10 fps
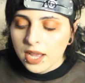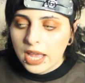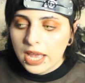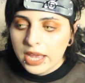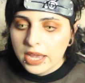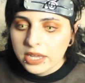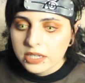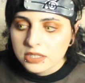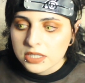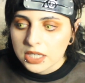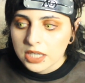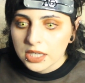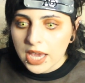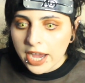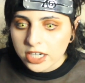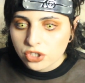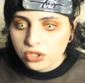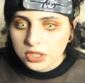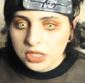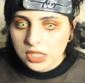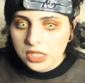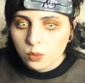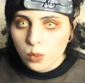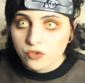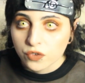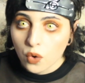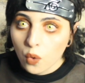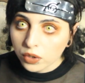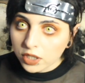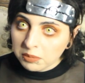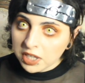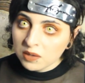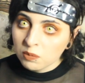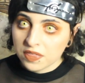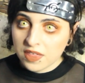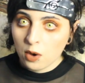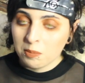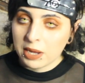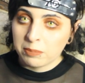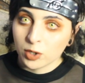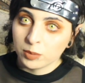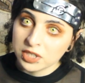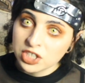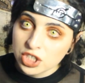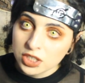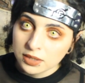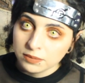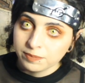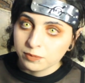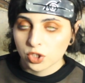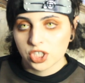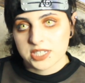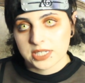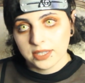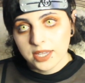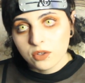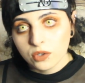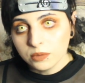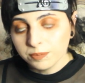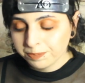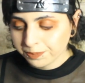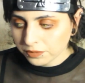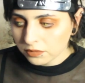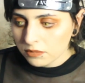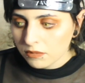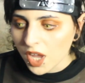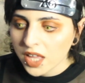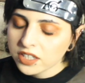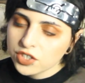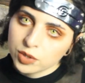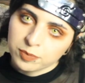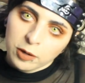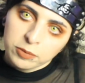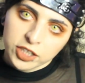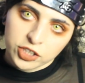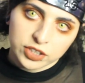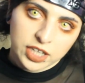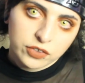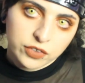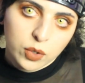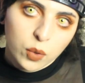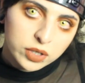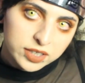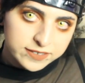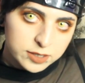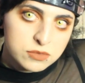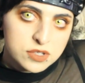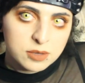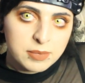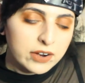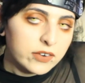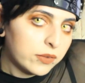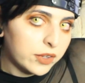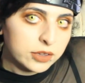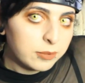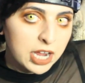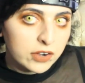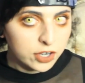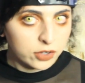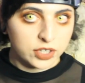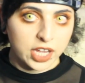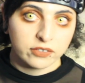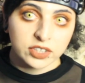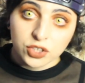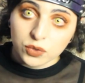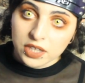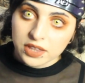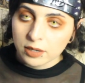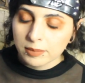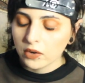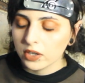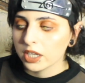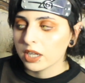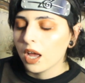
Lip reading: And he actually was recording me without my permission, which is illegal. Unless you're in public, you're allowed to record, and if someone's in the background, they're in the background. You can't really do anything about it.